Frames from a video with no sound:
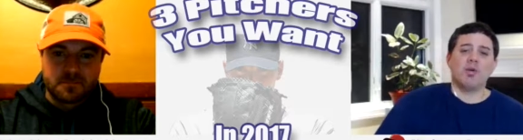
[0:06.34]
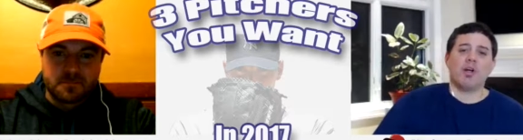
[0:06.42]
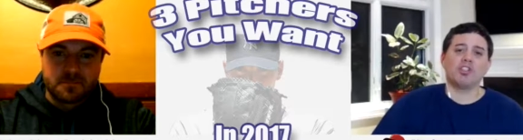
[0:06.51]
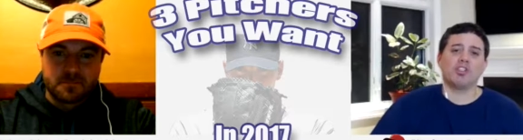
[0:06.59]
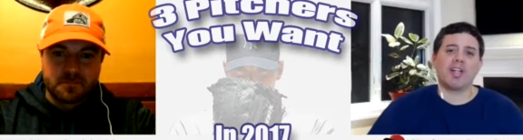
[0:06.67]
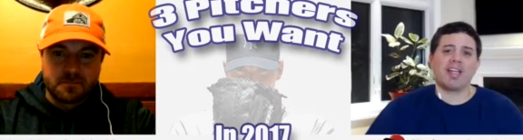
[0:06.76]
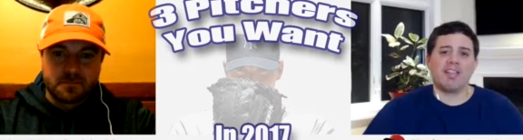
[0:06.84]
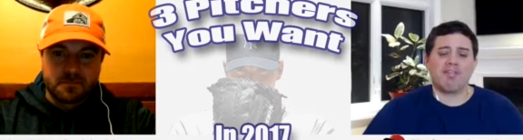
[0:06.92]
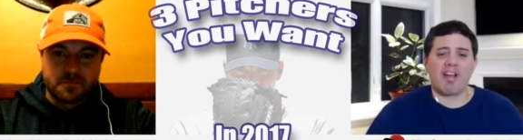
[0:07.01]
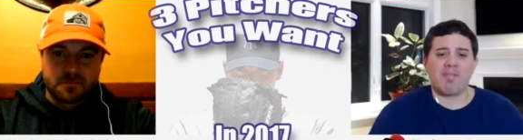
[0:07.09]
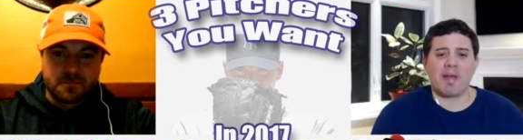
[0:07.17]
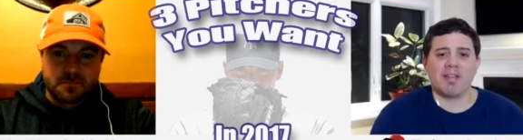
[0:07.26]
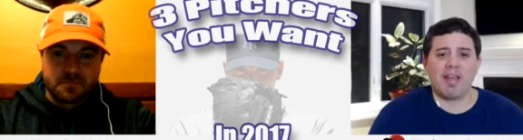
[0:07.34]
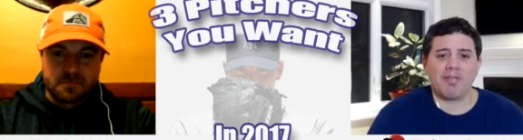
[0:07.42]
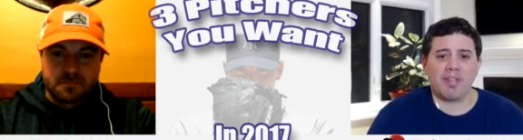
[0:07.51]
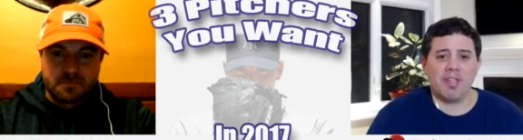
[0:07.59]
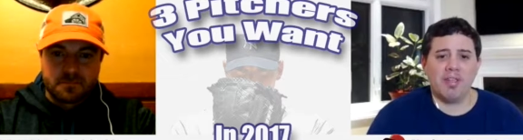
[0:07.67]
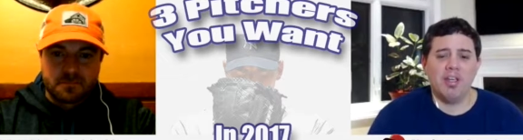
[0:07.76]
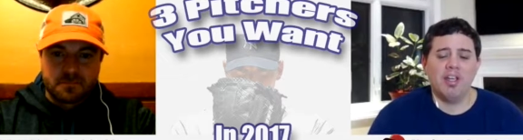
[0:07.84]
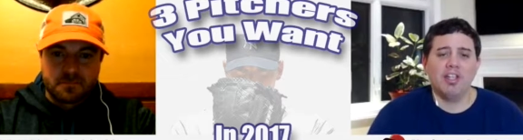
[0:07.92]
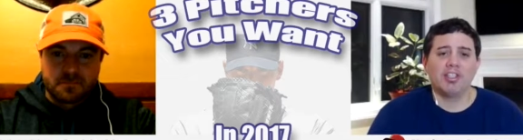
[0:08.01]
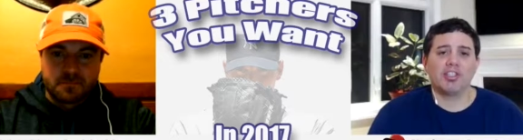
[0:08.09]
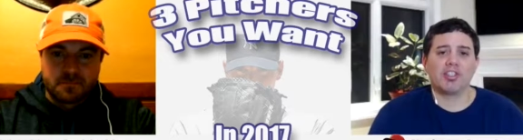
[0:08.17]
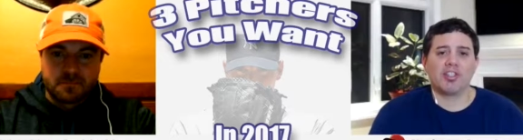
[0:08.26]
Speaker 1: 195-pound lefty,
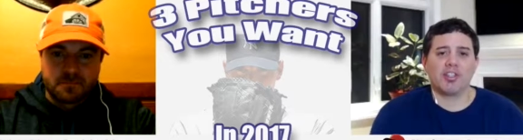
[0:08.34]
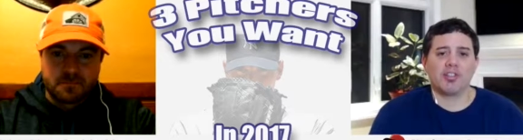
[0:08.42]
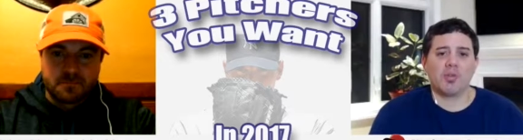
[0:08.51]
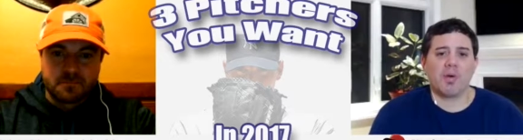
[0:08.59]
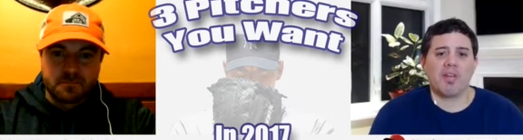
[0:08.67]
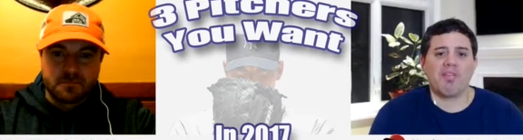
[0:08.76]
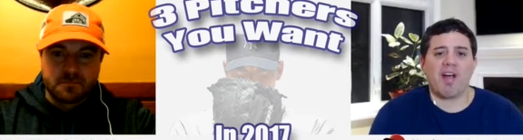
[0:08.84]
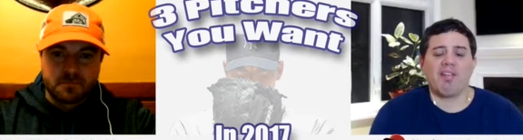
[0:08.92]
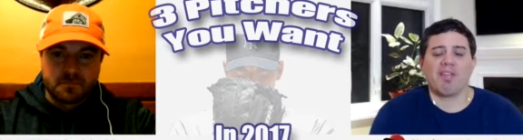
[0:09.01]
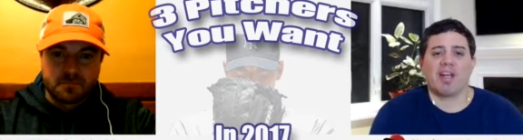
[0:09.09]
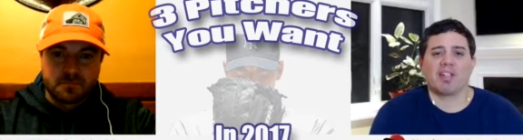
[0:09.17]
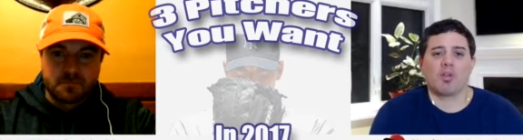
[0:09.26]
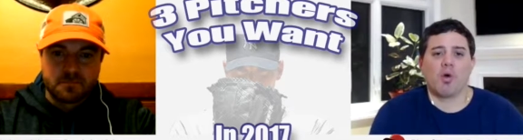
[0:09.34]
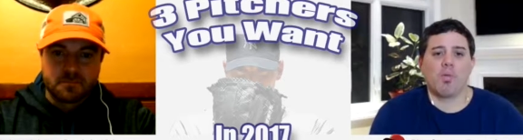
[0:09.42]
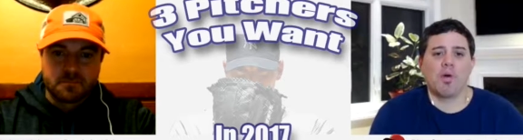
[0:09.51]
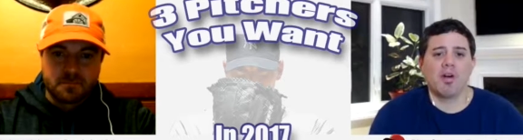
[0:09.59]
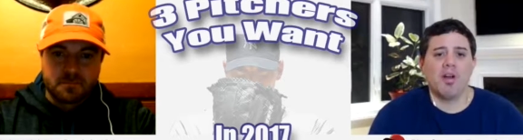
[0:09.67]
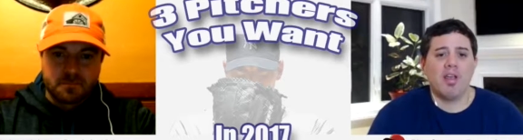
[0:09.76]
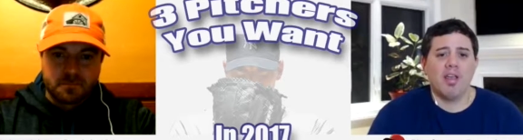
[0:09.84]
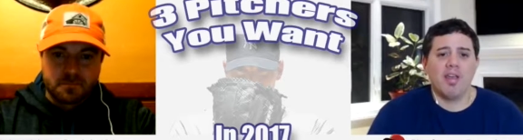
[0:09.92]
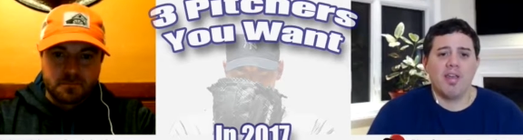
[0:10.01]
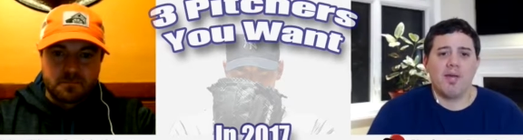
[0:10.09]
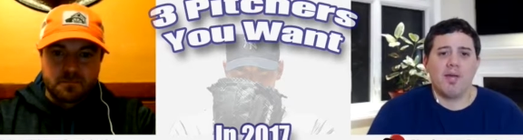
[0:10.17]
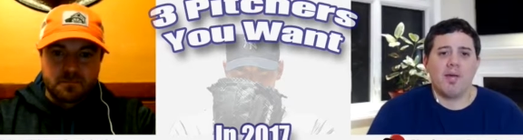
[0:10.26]
just turned 25 in October.
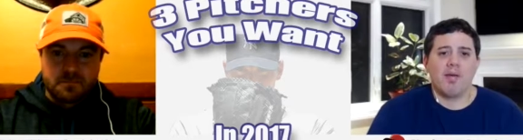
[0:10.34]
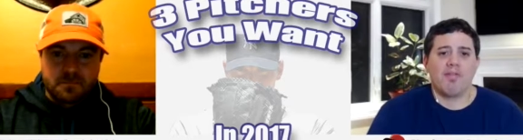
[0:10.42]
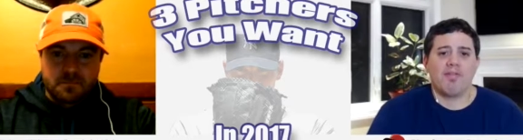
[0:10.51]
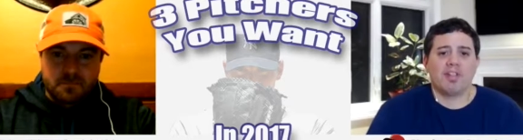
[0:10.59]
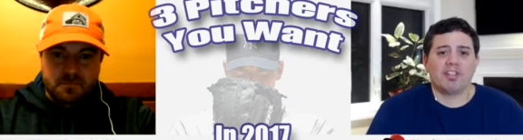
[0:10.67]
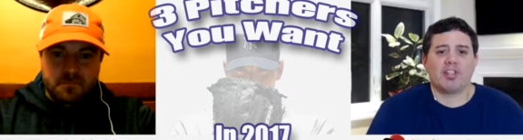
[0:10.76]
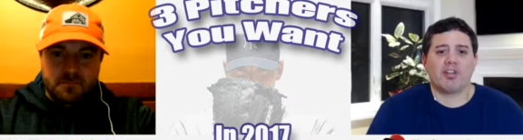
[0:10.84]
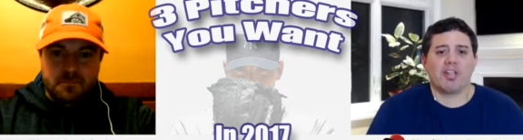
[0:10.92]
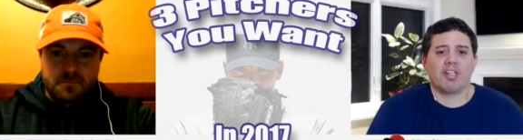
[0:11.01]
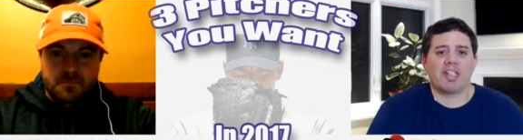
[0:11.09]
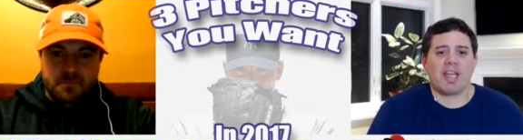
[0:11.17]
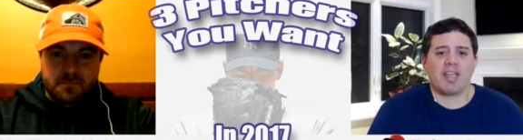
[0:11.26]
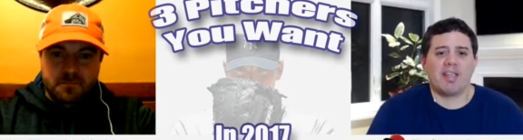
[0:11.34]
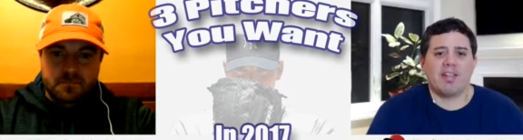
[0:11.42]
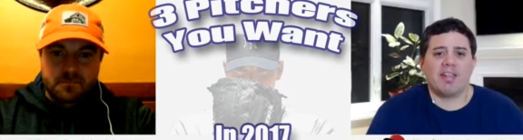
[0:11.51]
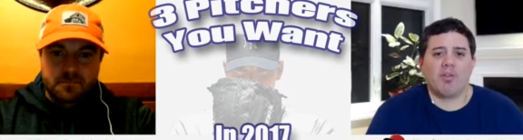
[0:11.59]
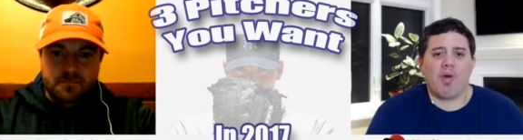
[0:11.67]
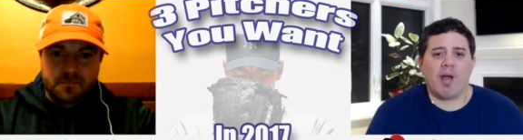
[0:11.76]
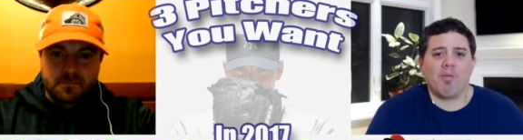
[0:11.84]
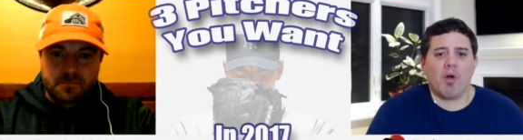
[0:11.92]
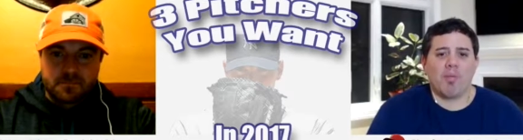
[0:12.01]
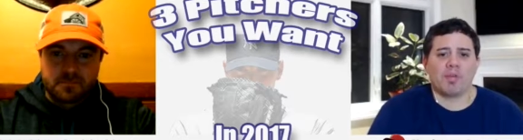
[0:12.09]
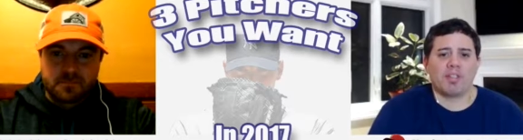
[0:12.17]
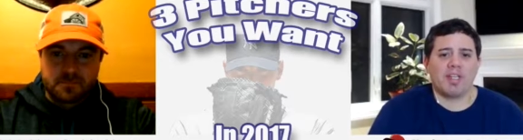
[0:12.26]
Finished 32nd in ground ball
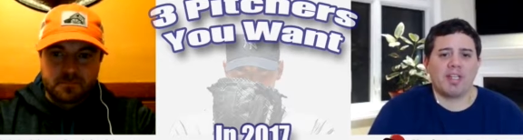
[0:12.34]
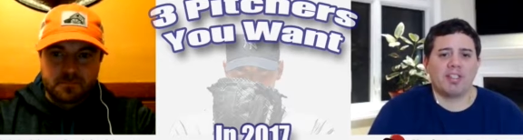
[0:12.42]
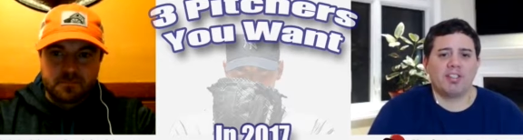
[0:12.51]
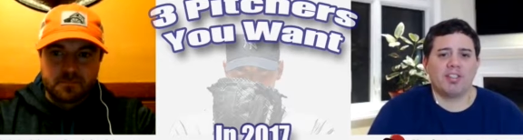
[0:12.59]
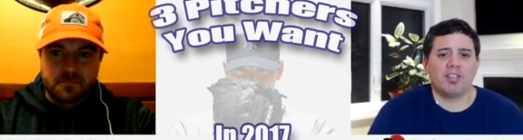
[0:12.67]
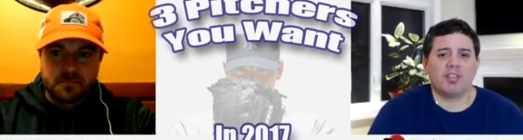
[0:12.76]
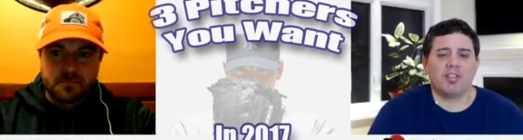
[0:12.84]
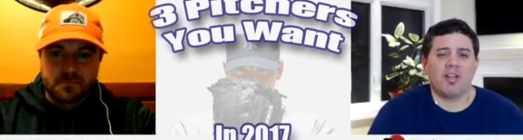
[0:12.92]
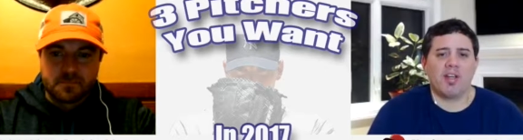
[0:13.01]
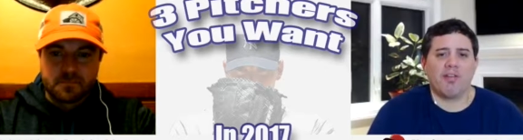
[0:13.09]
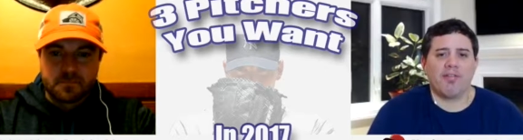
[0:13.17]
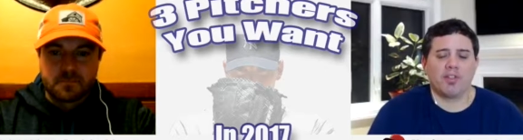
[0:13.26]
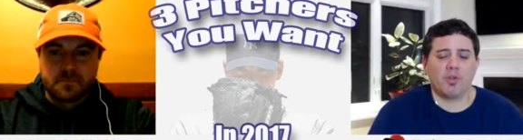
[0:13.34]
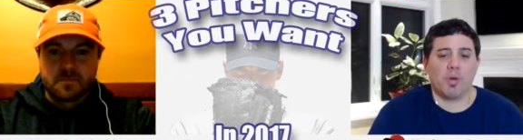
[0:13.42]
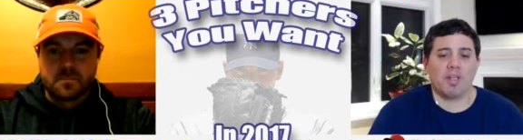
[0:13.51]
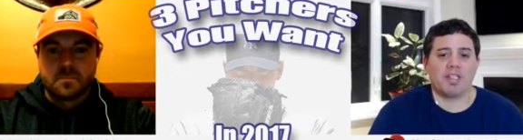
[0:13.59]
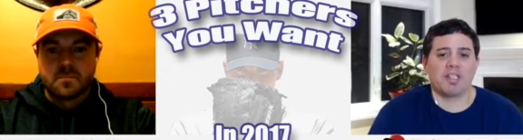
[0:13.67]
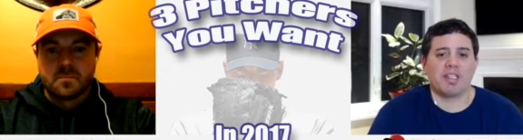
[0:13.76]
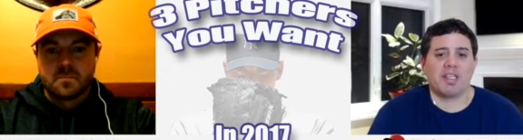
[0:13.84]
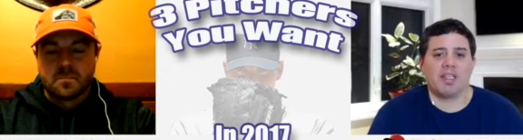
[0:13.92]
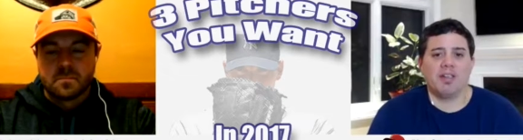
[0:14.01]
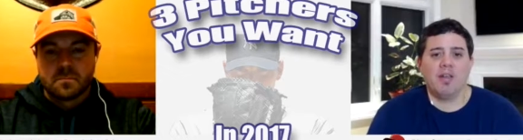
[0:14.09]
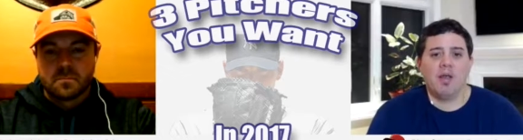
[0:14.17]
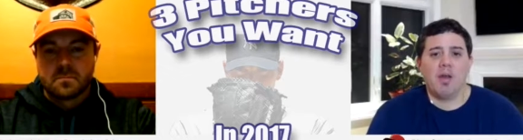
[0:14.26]
percentage for
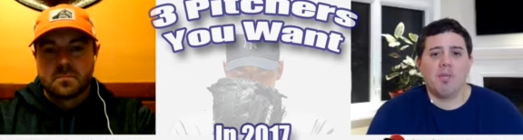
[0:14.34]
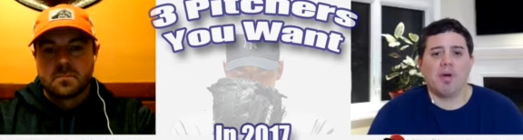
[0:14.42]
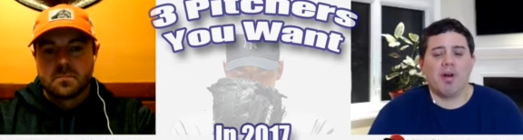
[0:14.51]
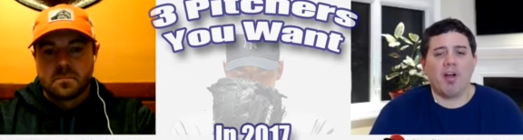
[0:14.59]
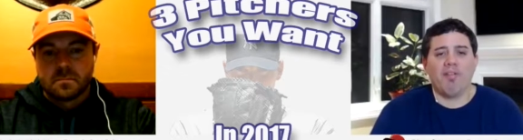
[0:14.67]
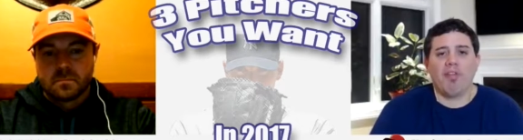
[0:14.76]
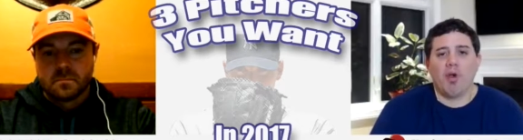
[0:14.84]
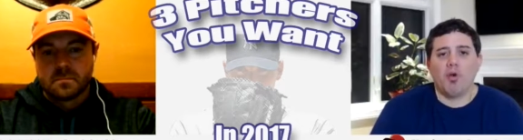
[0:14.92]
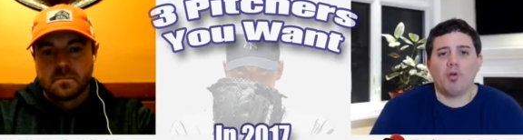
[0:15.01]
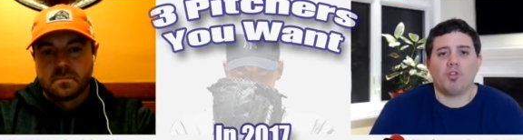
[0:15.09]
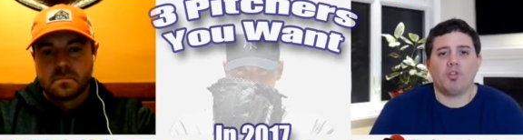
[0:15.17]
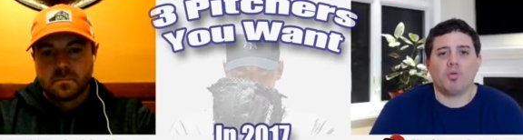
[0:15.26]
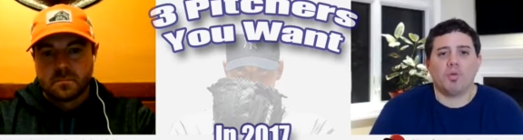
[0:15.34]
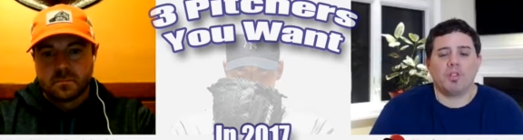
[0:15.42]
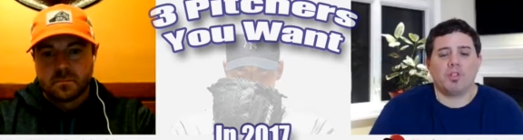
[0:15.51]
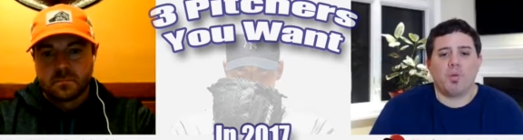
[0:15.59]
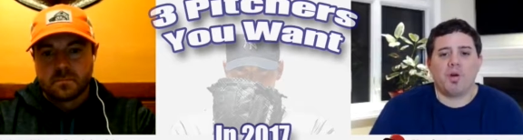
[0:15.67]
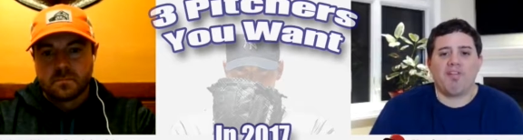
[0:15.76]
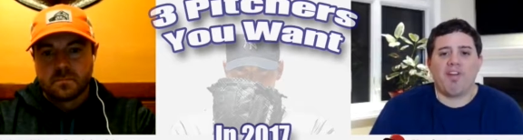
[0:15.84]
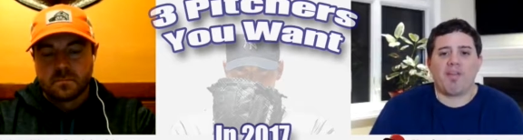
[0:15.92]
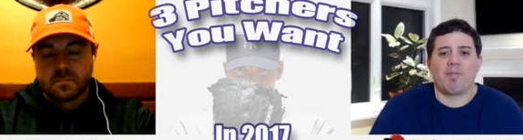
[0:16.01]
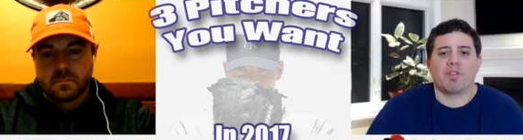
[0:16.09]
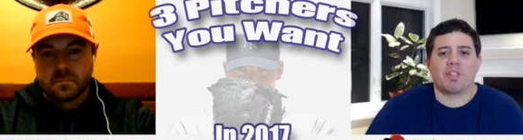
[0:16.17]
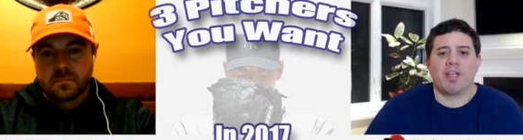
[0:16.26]
2016, but of those with
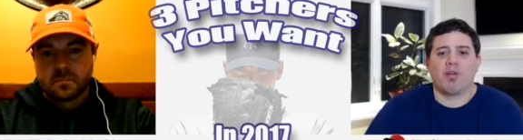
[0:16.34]
25%